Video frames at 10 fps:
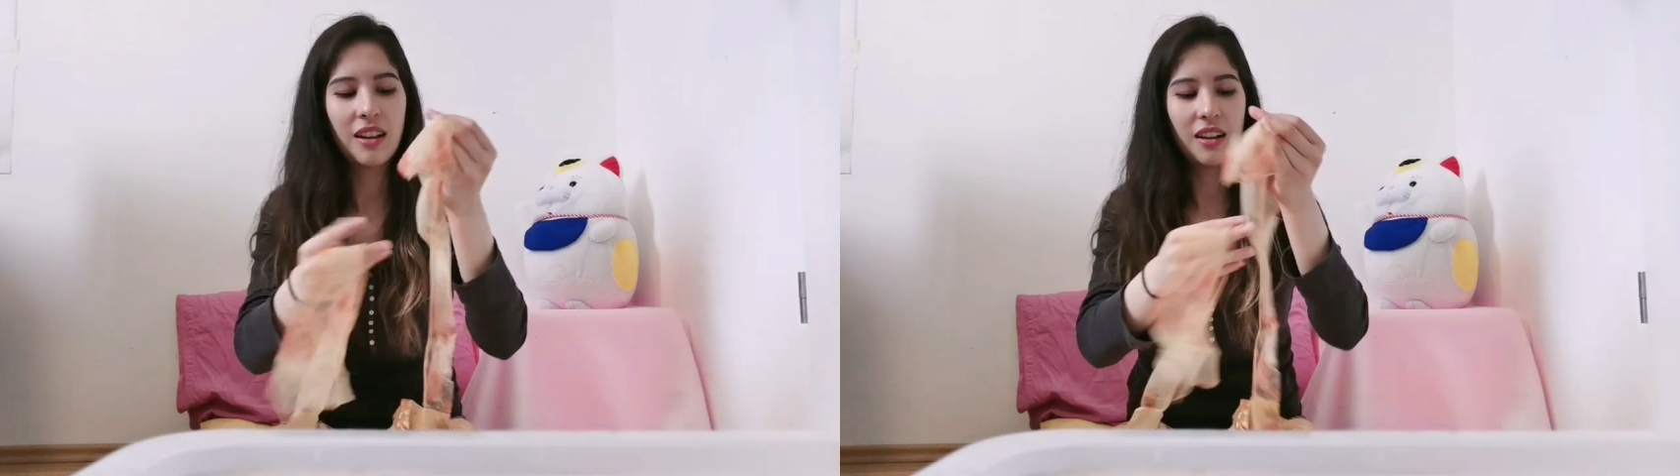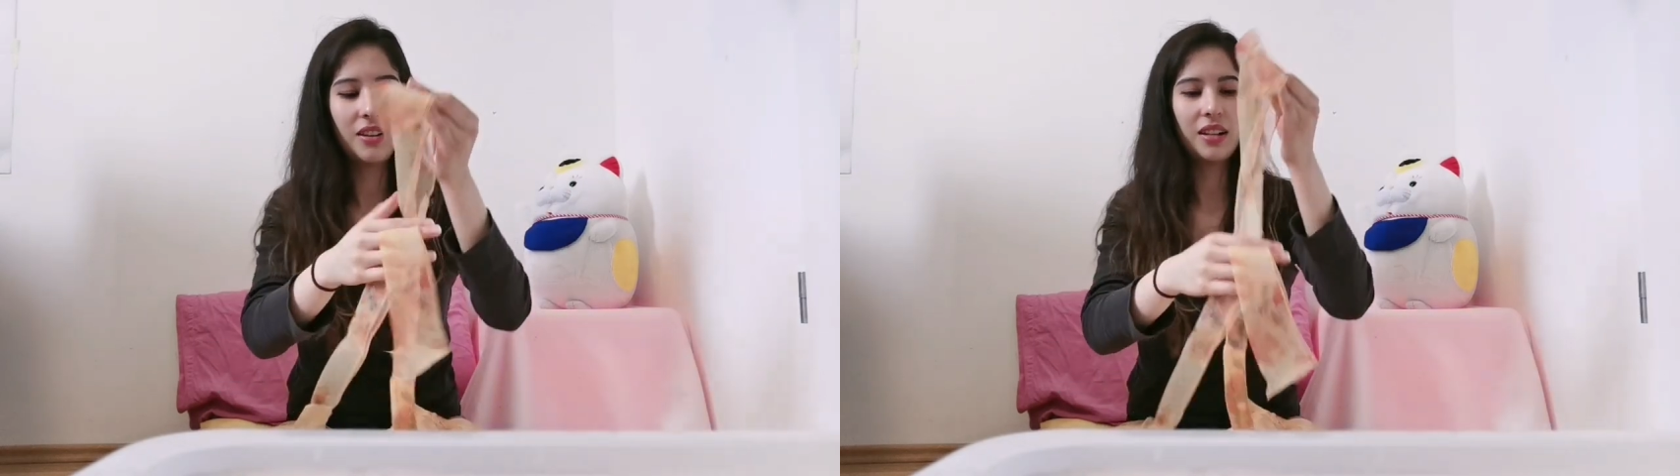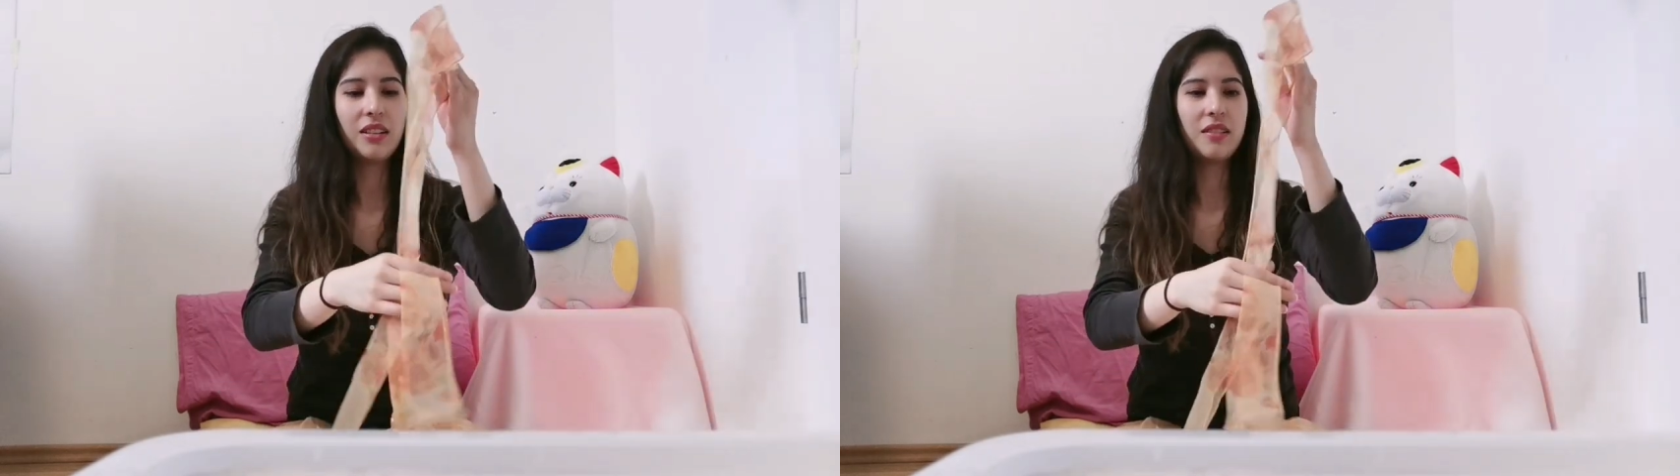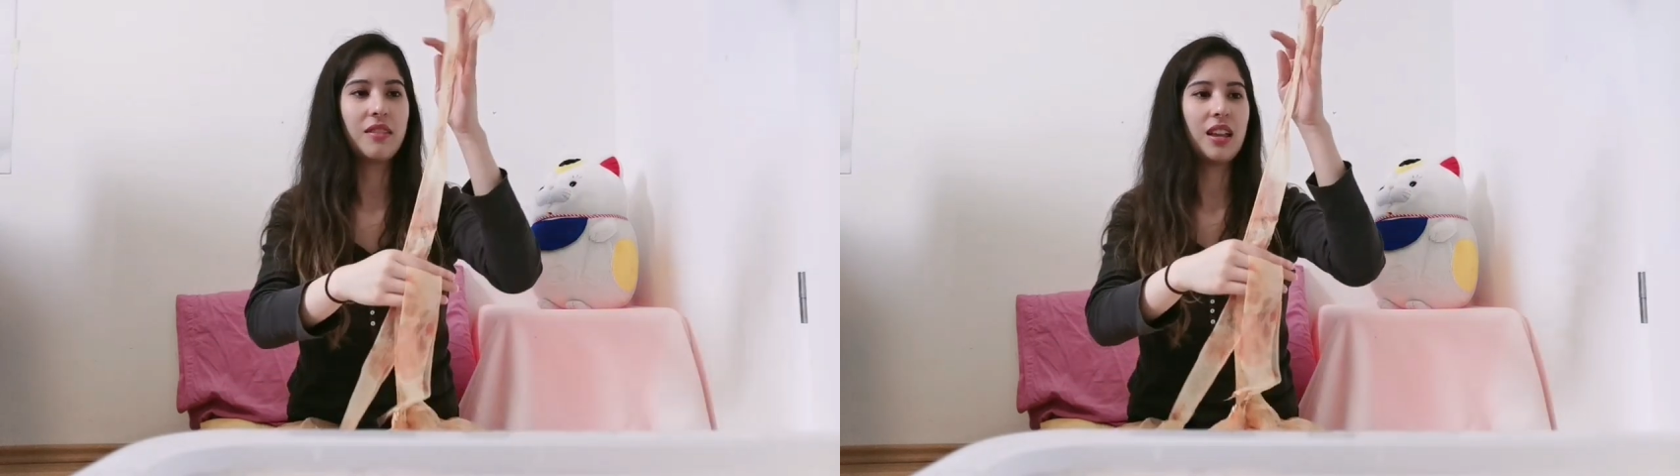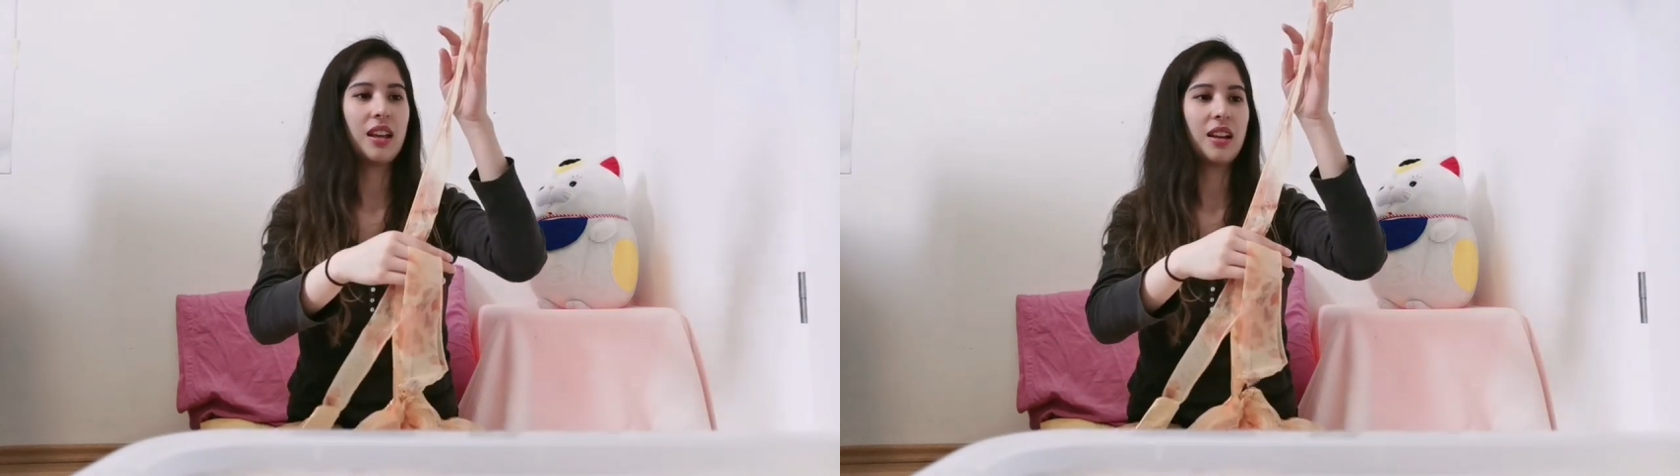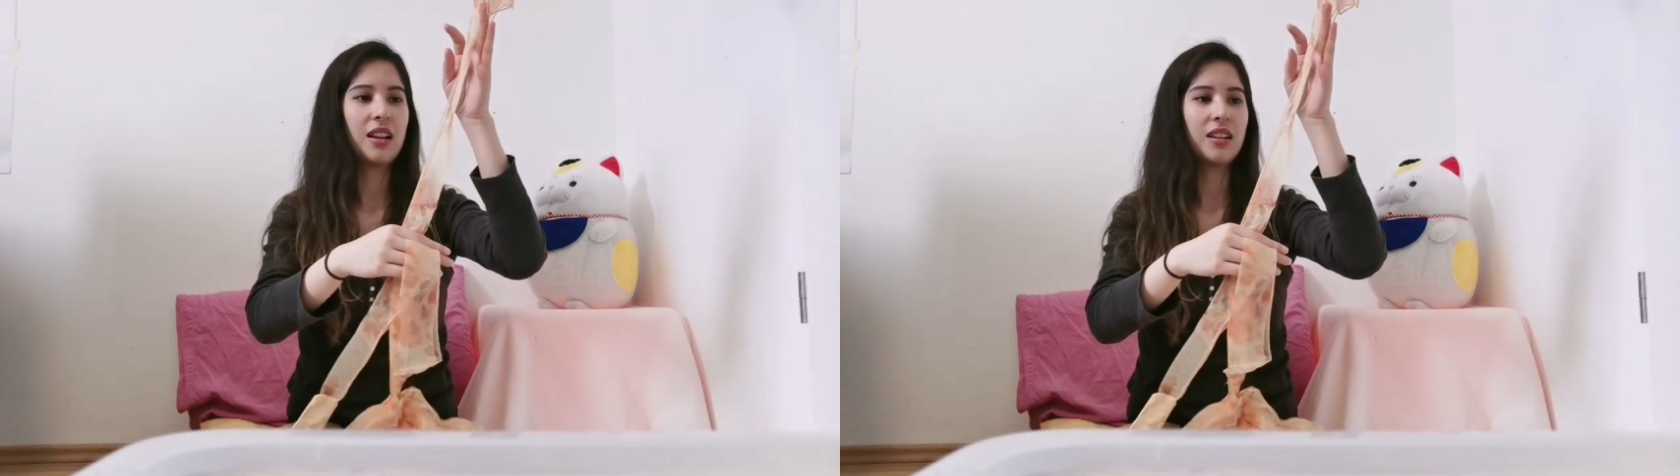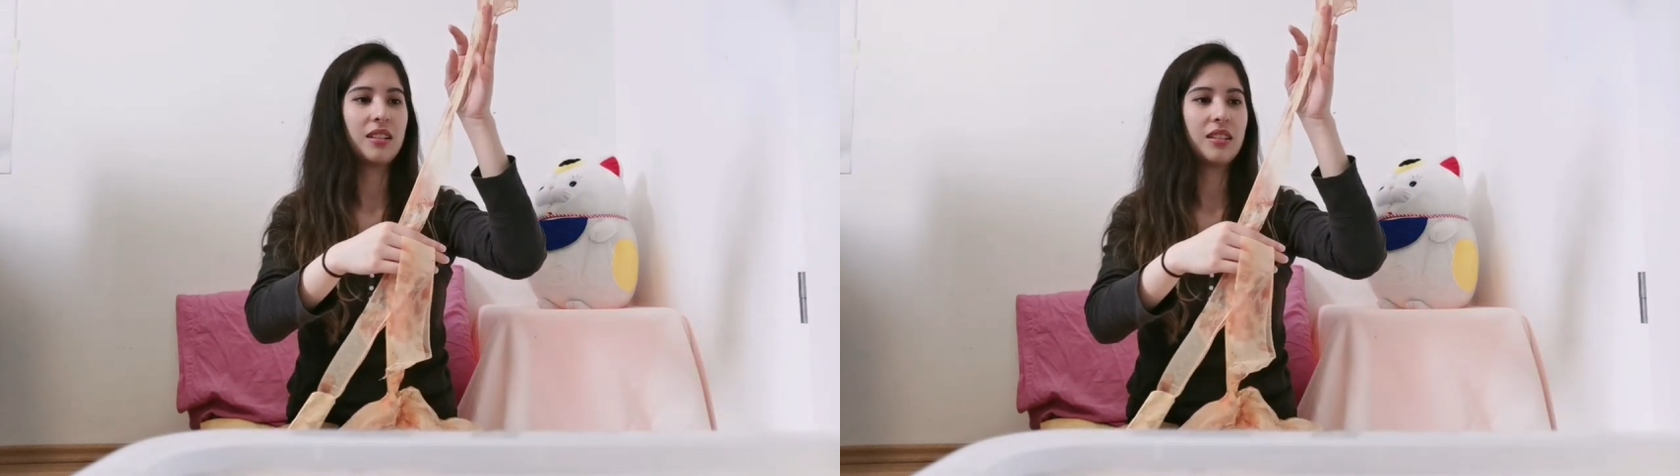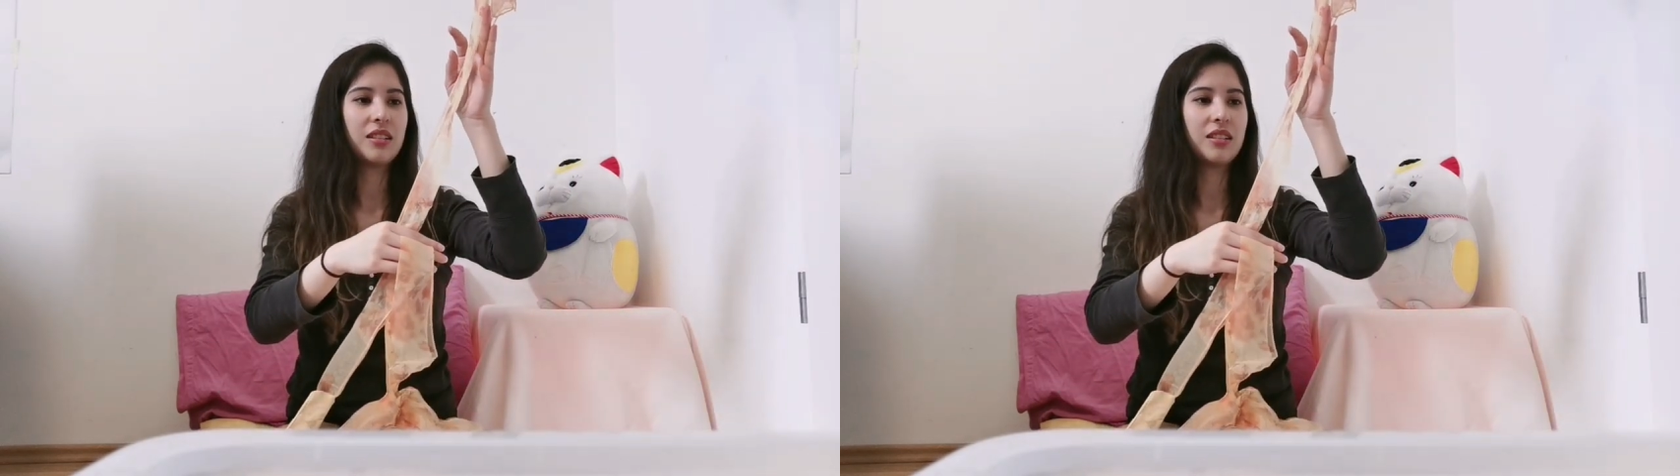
Oh, I love that.